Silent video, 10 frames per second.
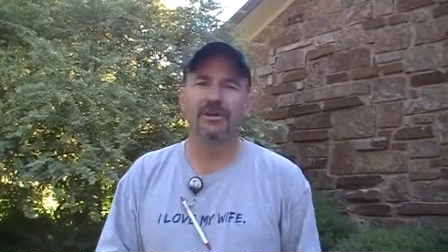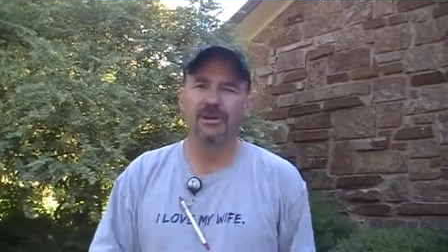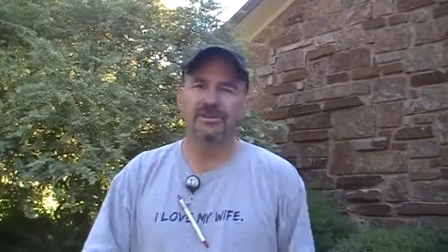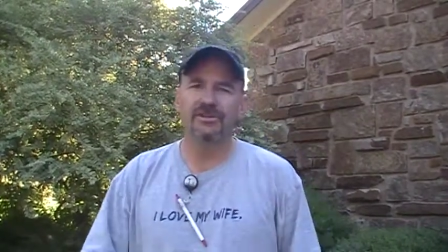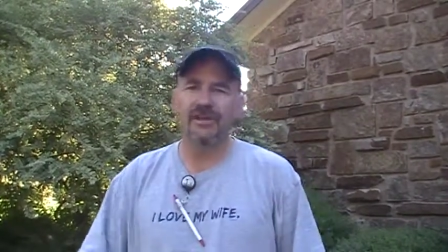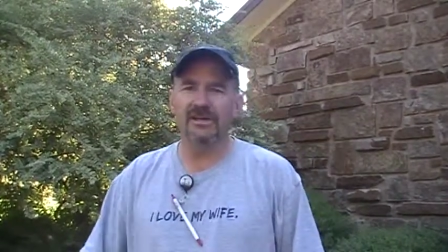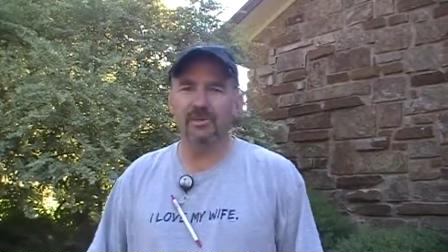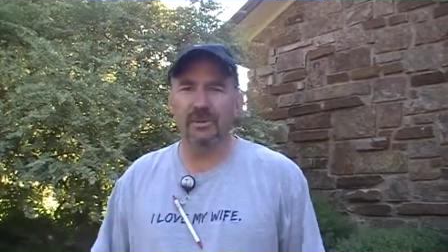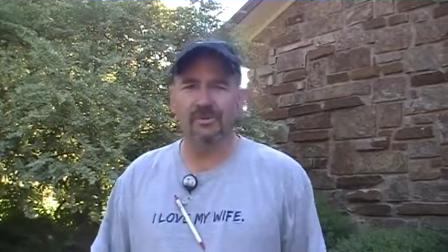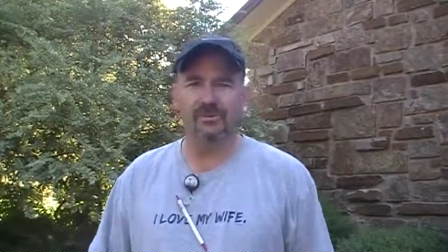So that's
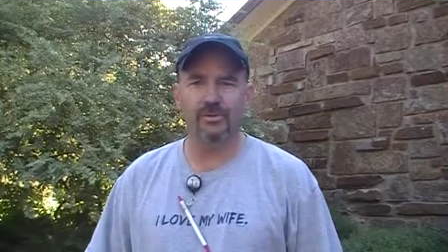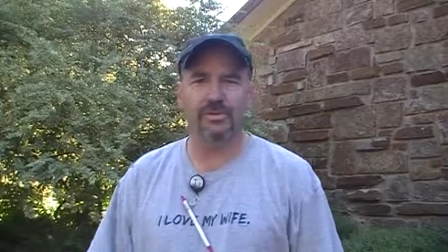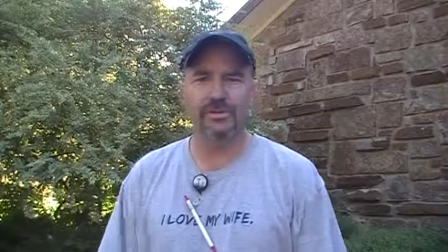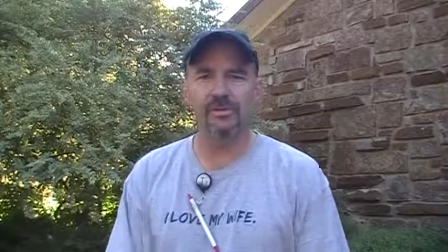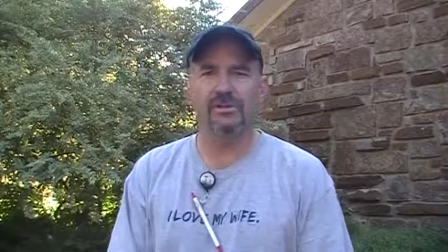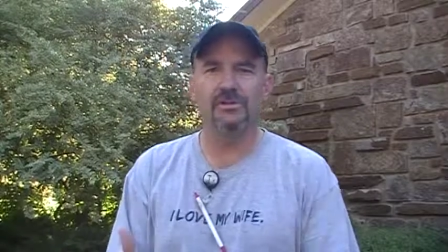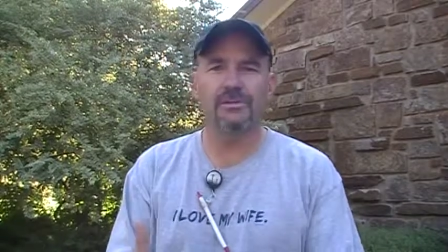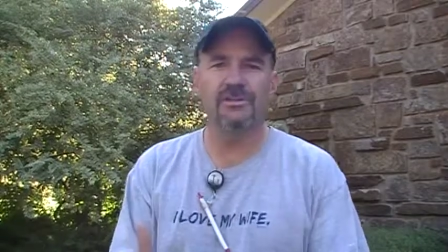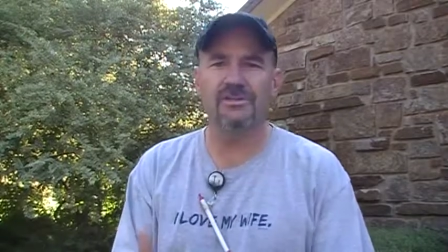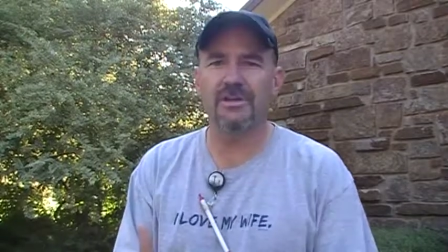what we're doing to
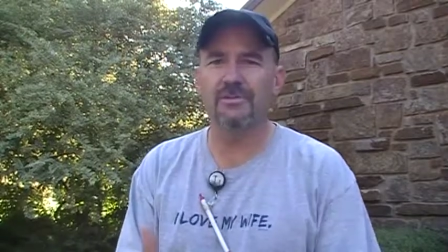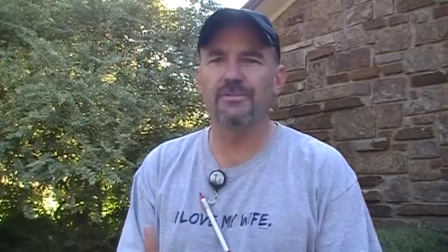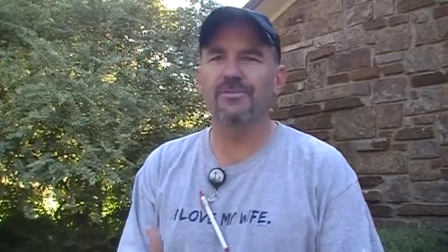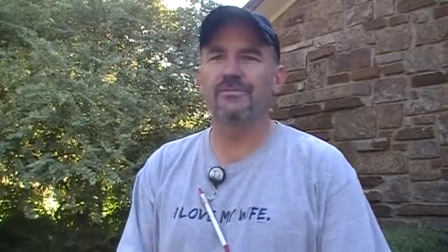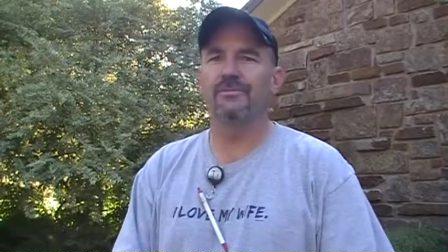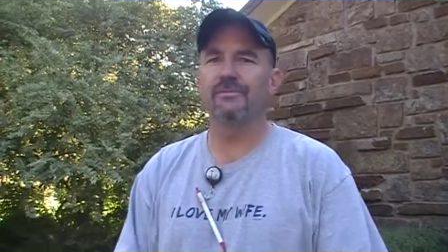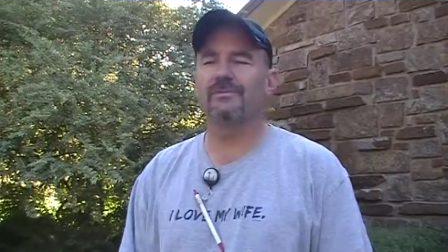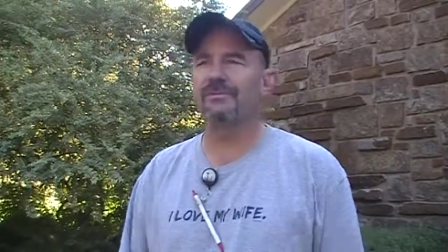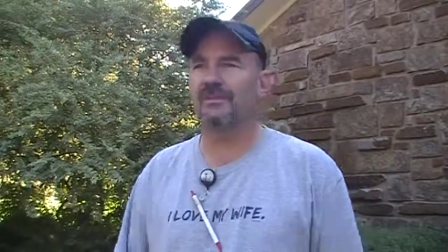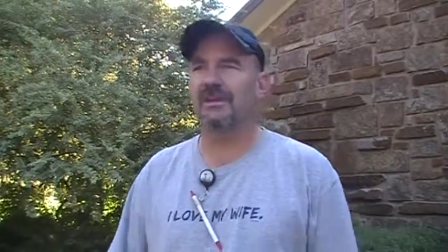our souls when
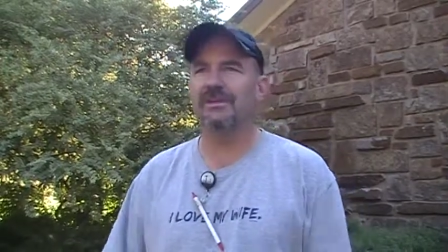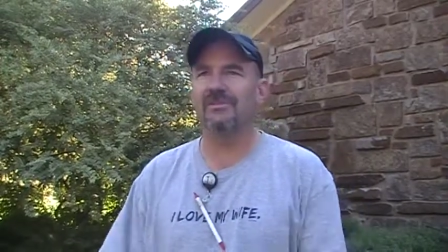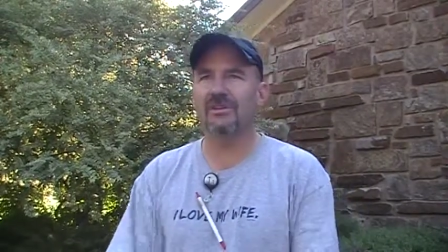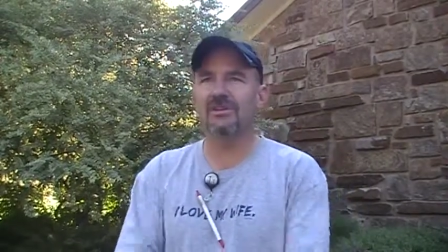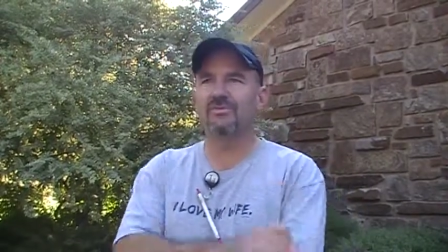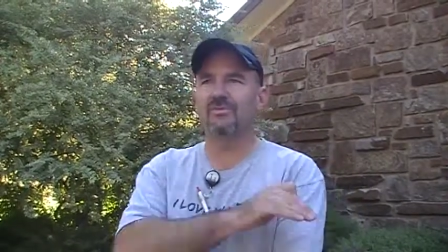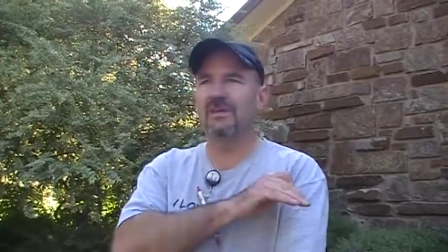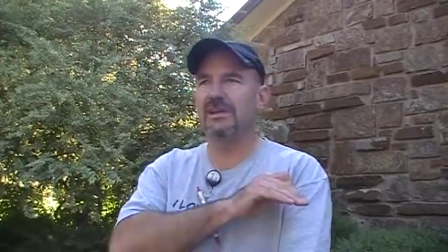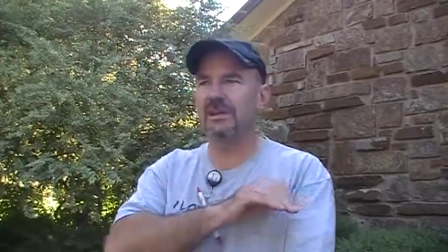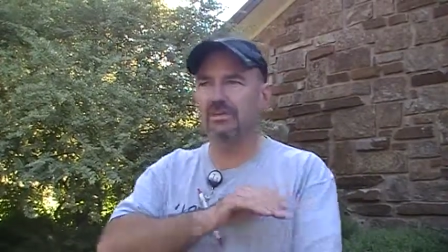we're forgiving
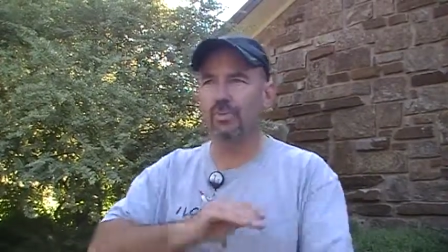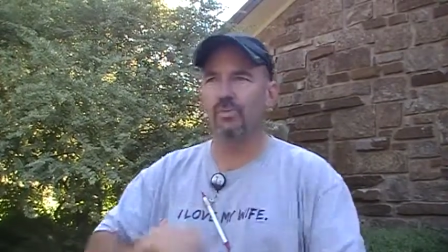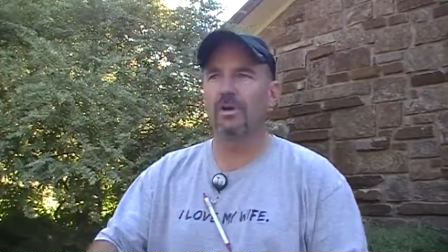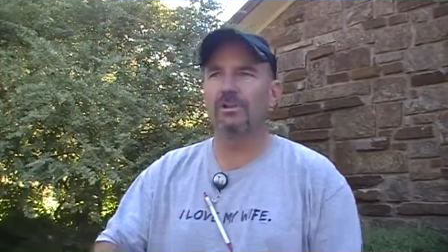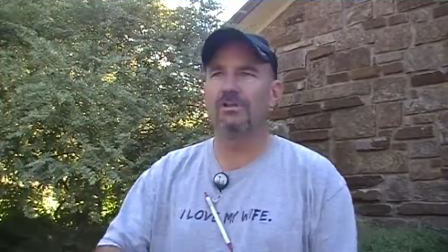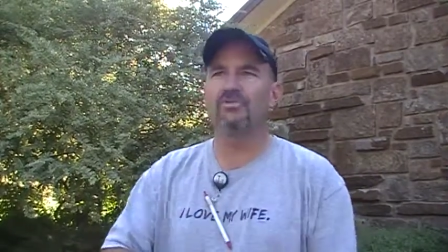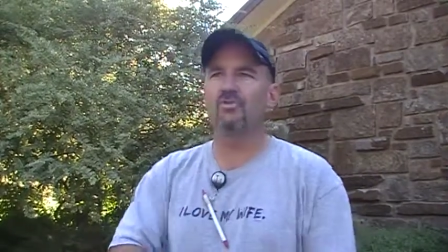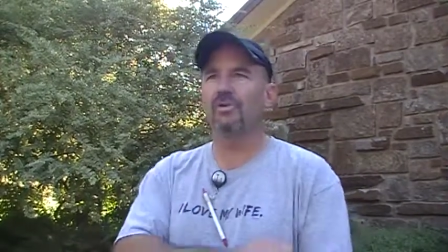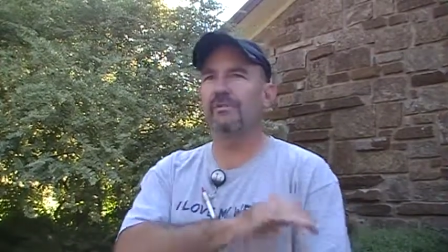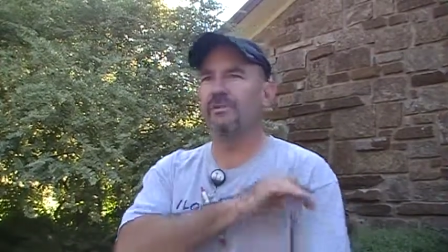each one of those
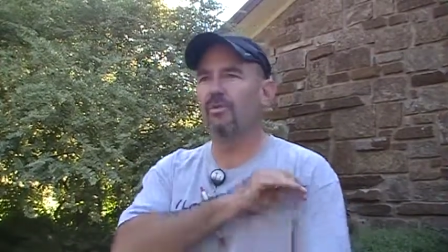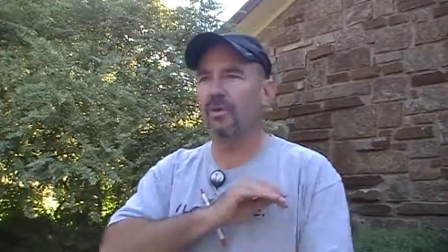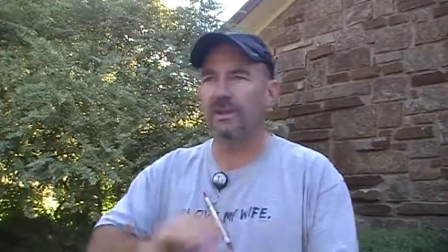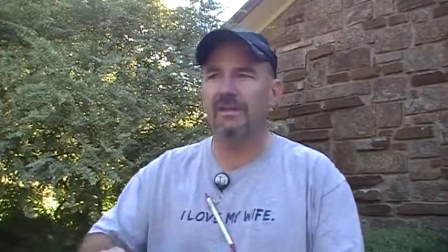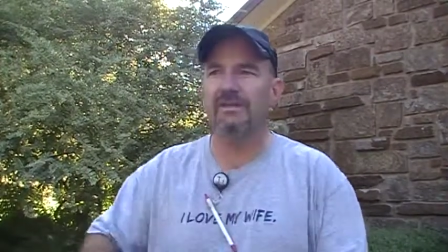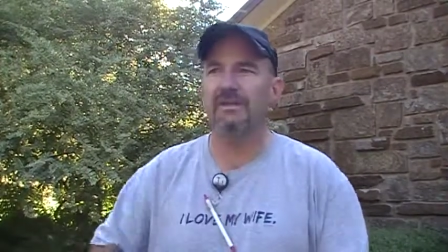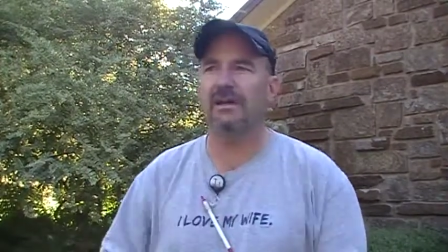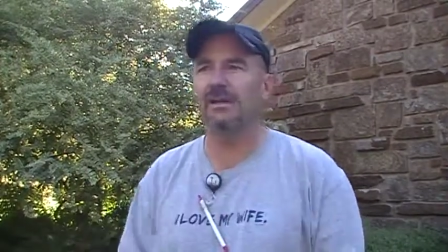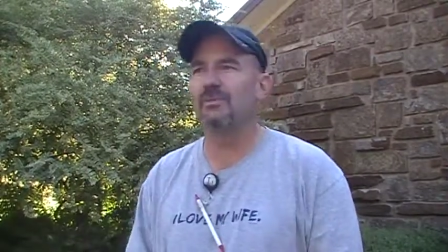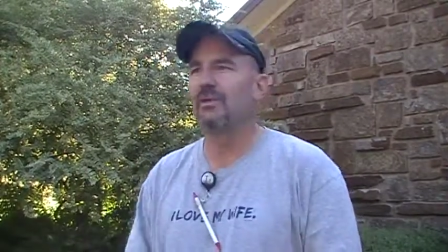women one at a
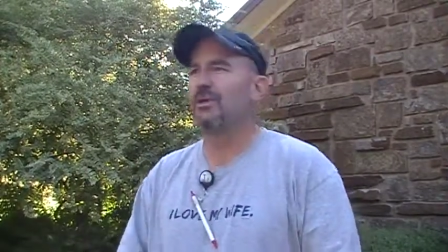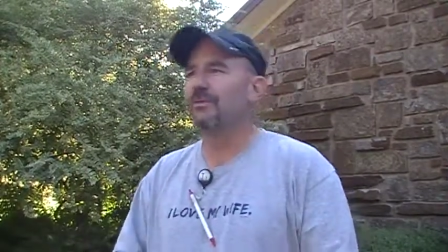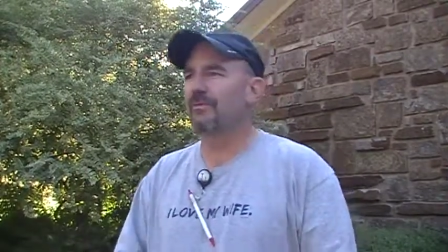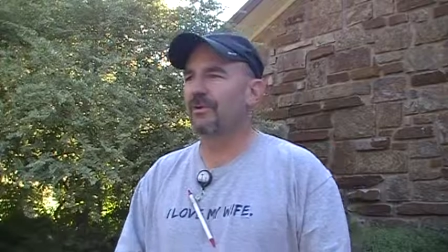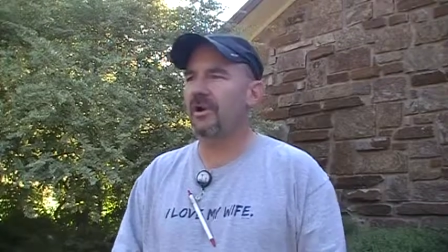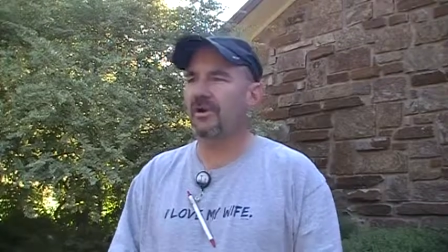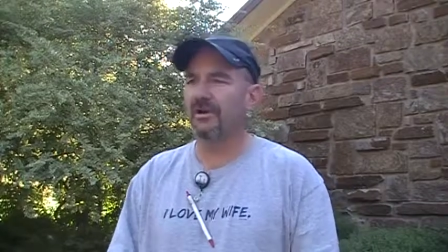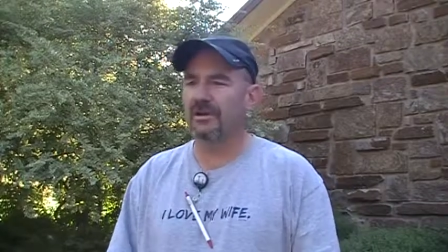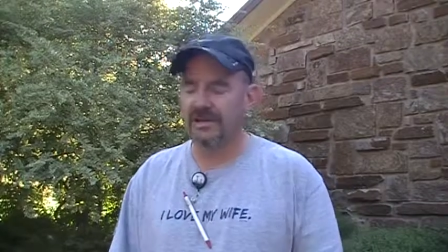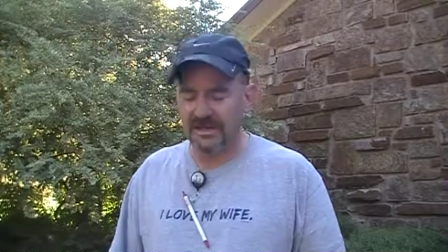time, when we're on
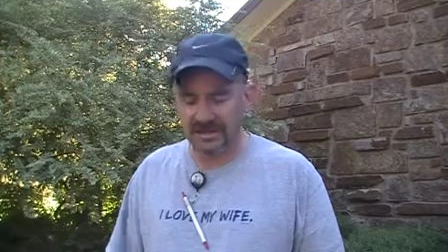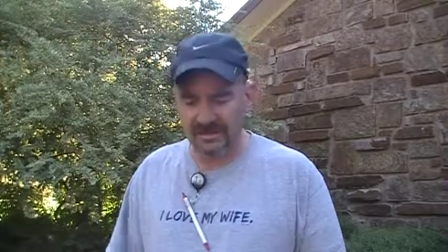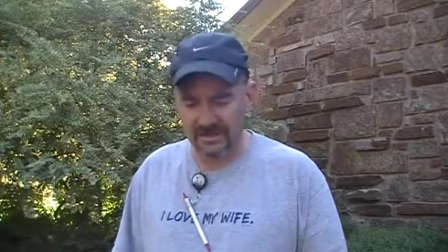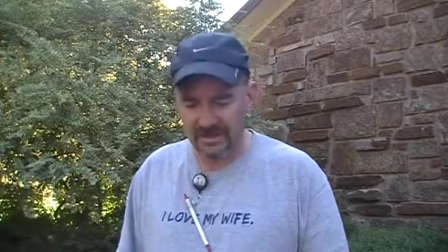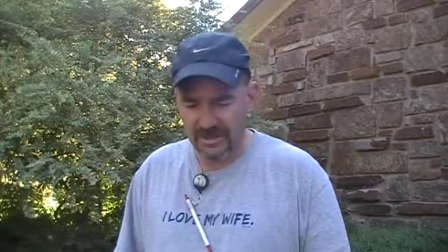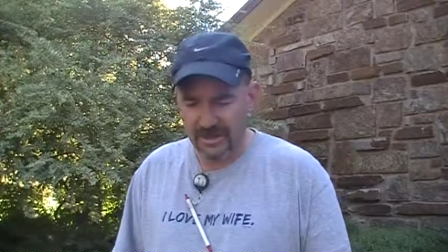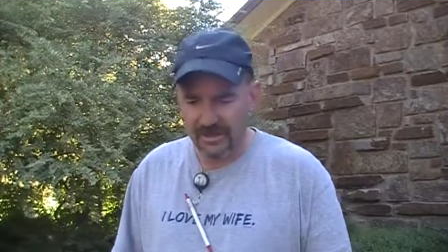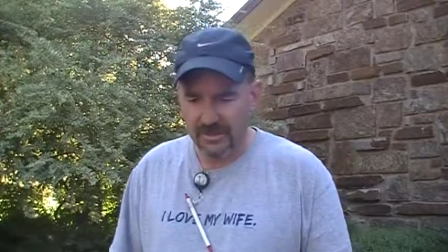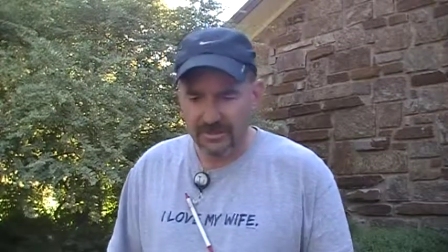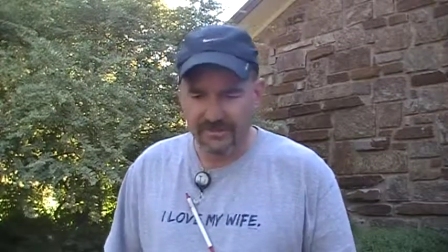our knees
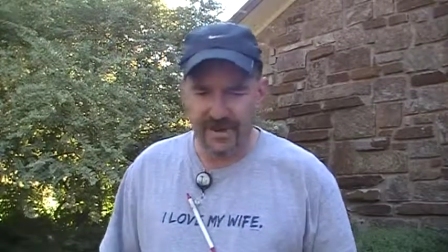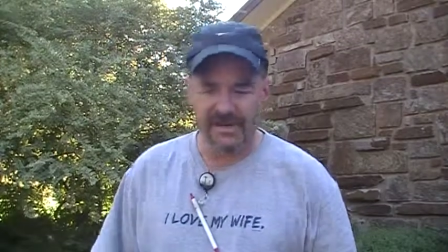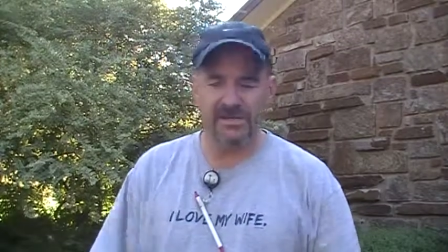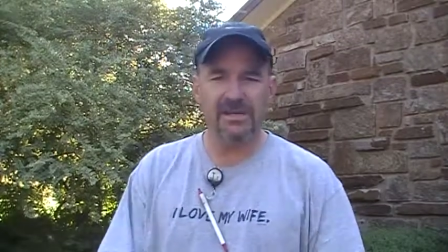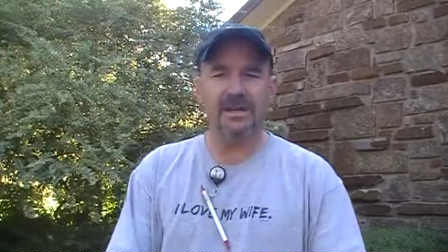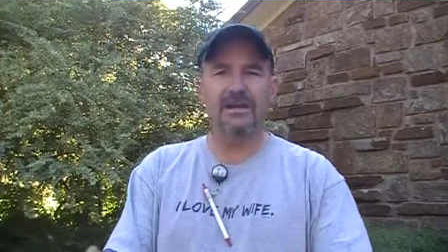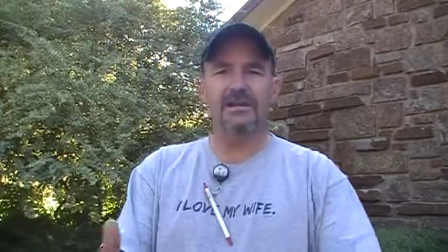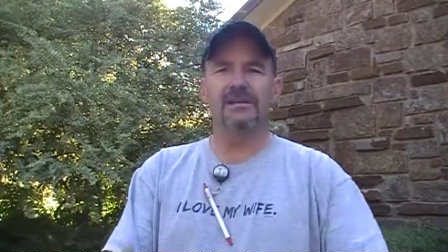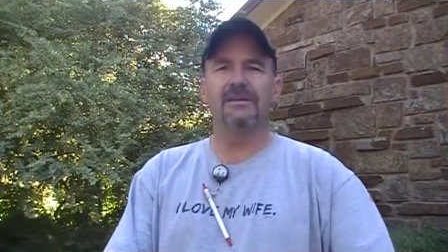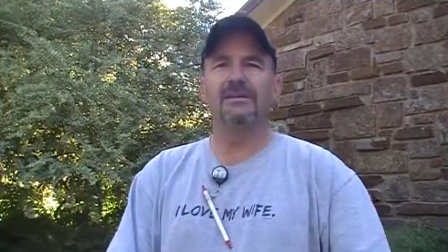facing
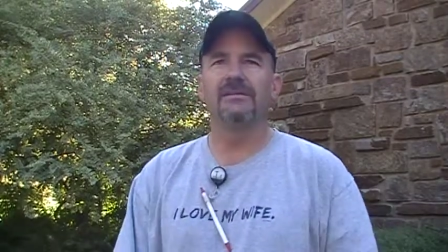God,